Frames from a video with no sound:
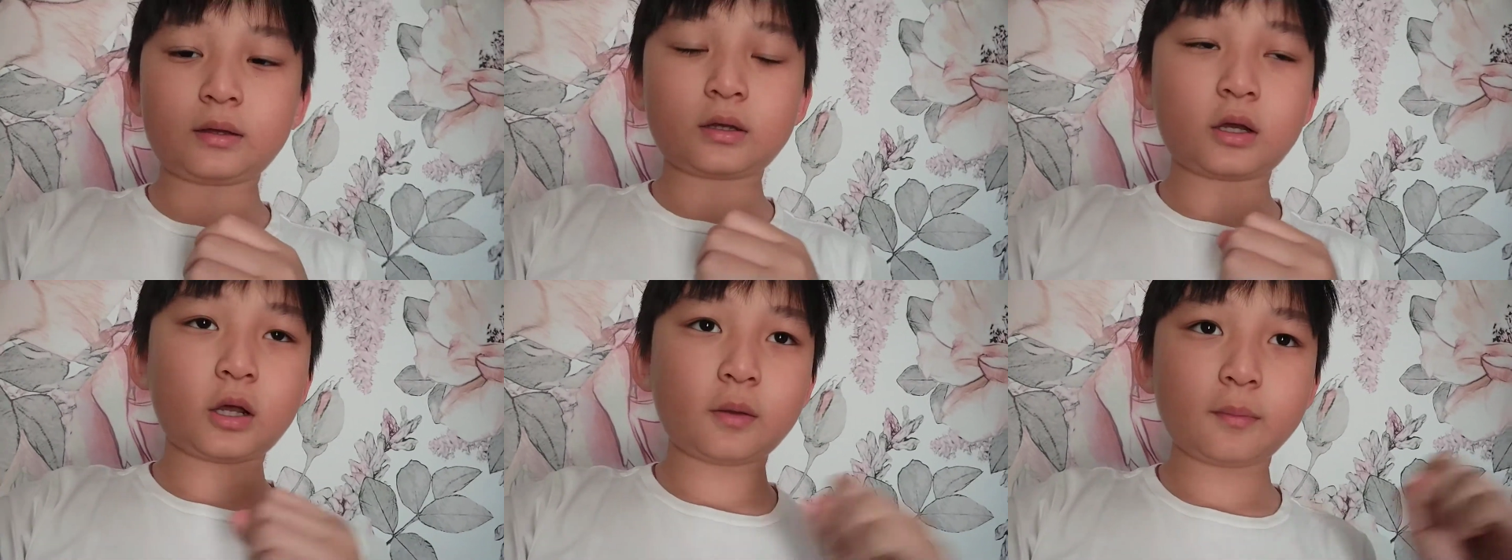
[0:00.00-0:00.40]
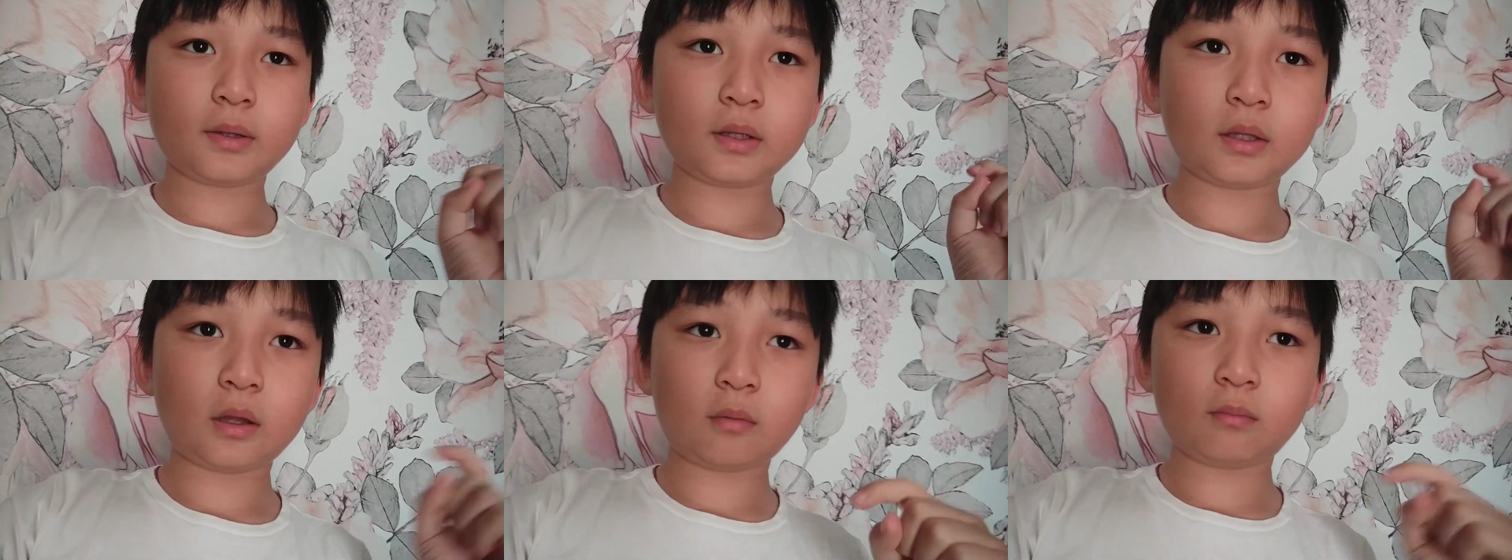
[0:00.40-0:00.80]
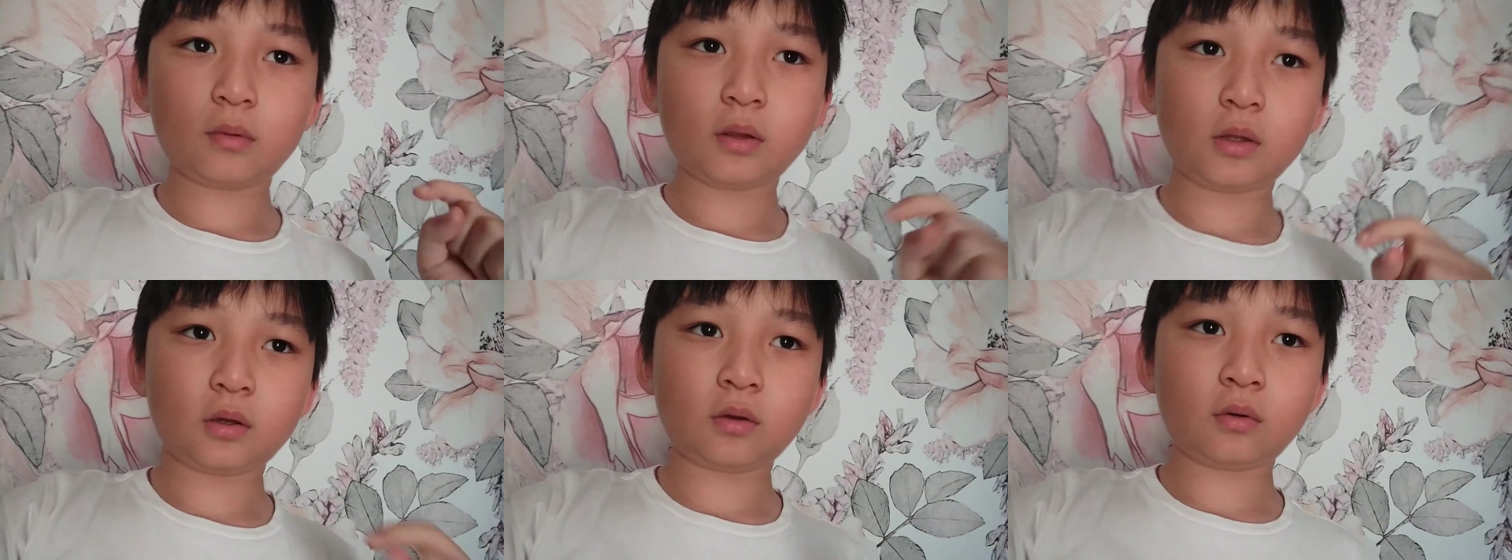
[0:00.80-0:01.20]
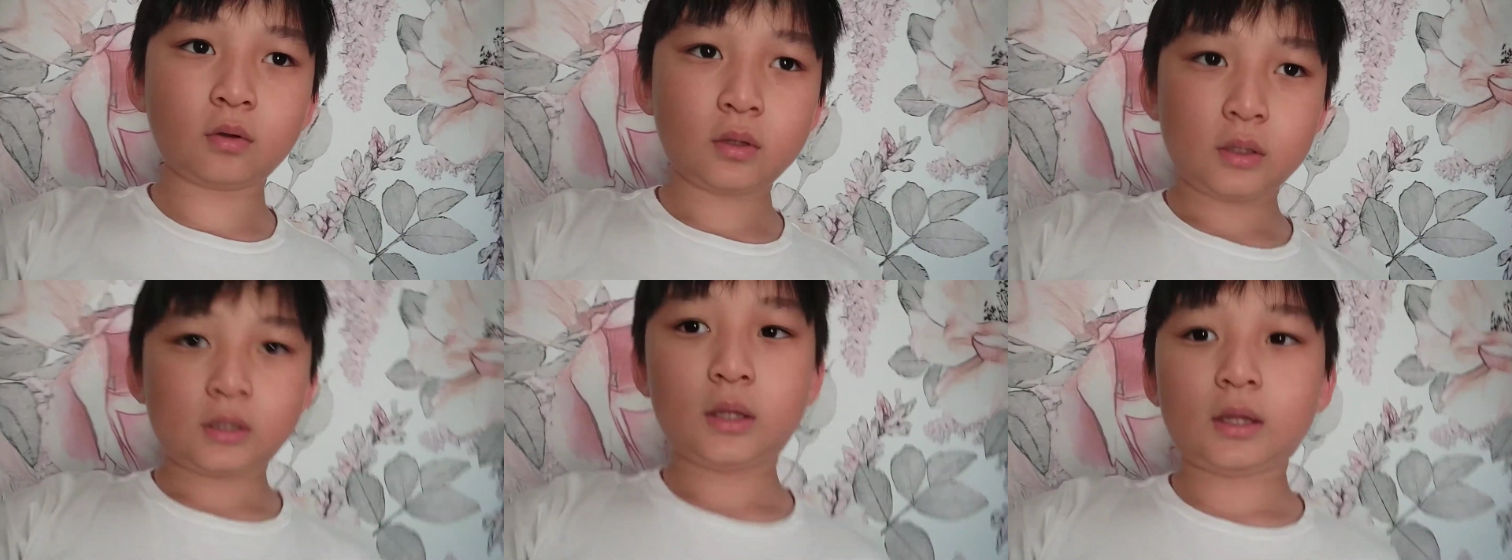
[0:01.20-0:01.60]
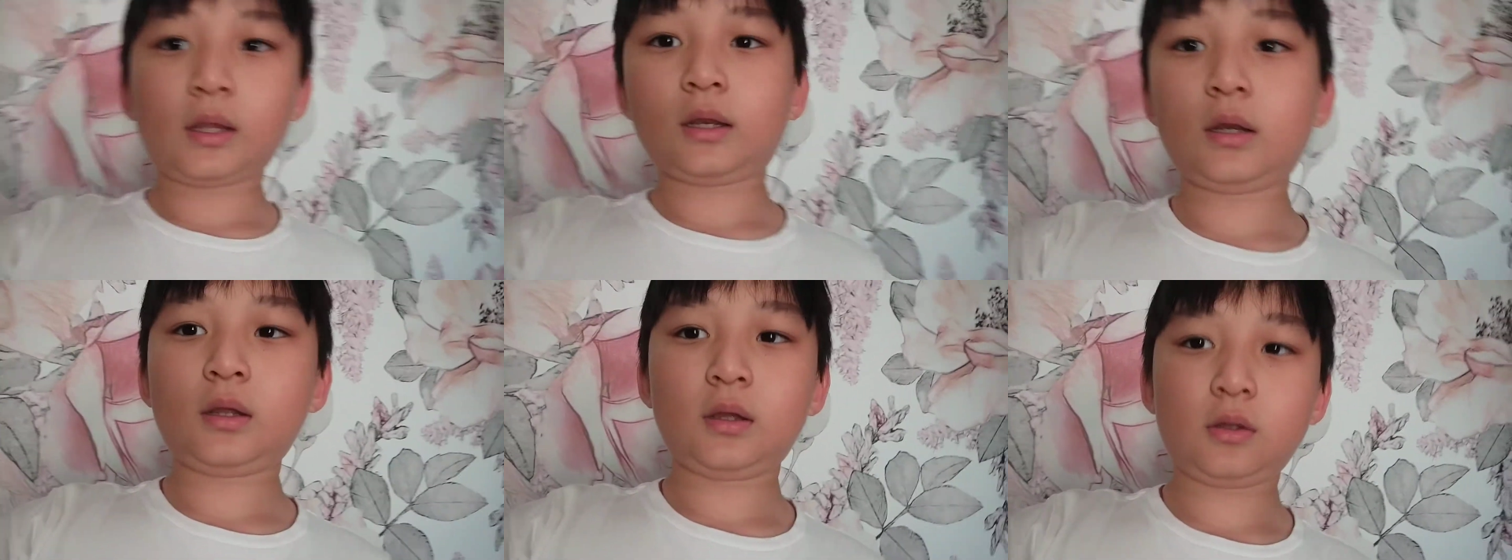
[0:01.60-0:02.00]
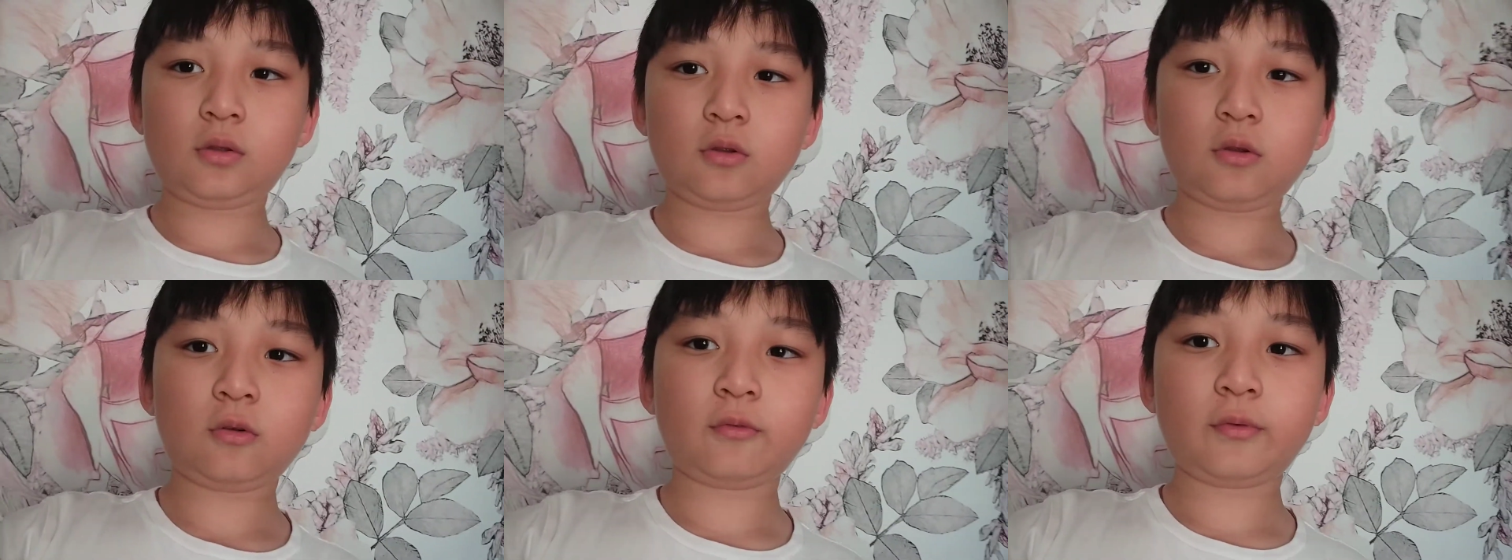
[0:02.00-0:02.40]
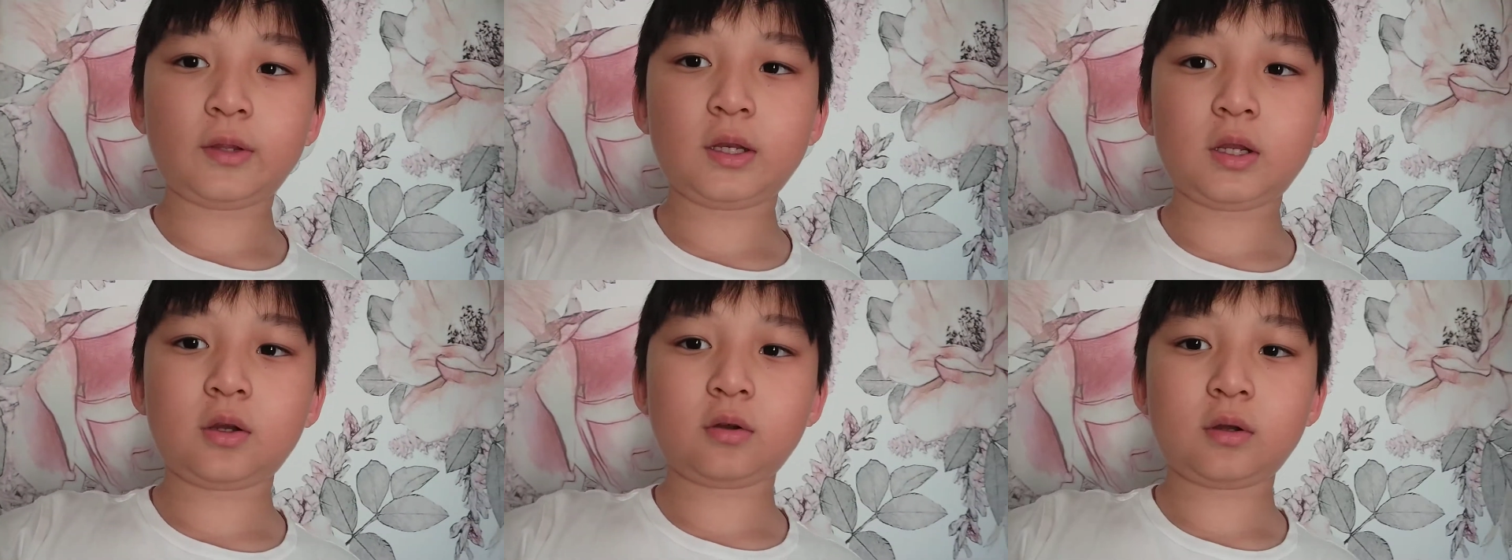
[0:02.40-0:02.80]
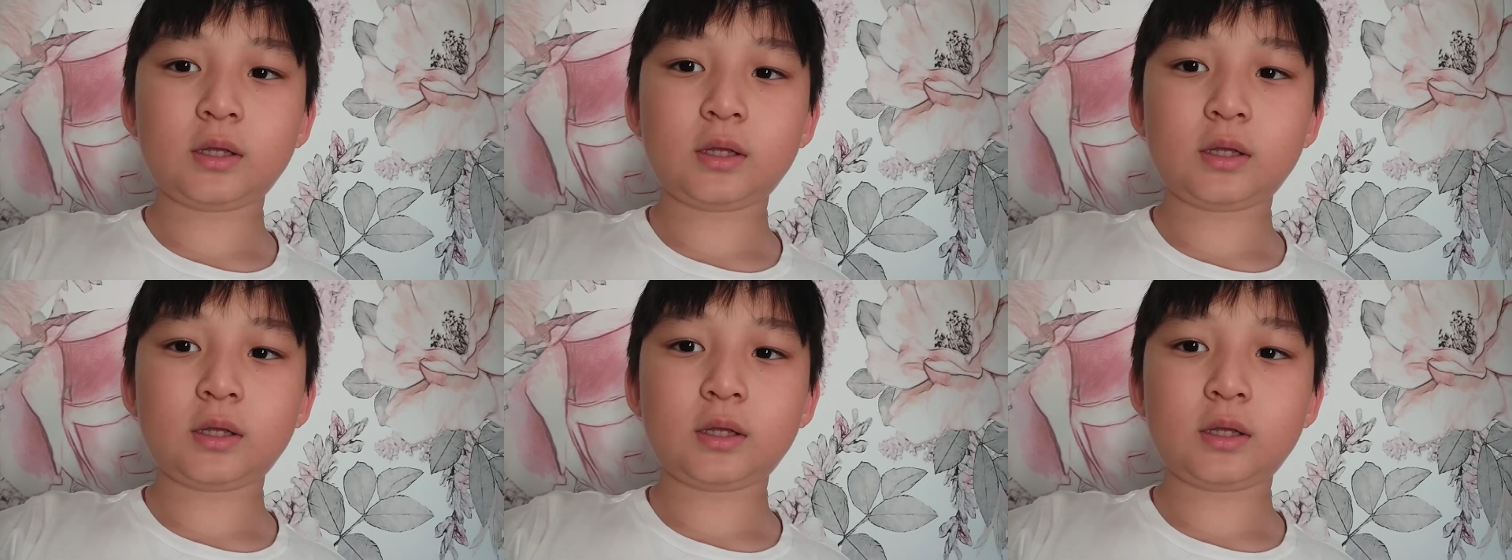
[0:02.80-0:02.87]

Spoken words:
comment down below in the new video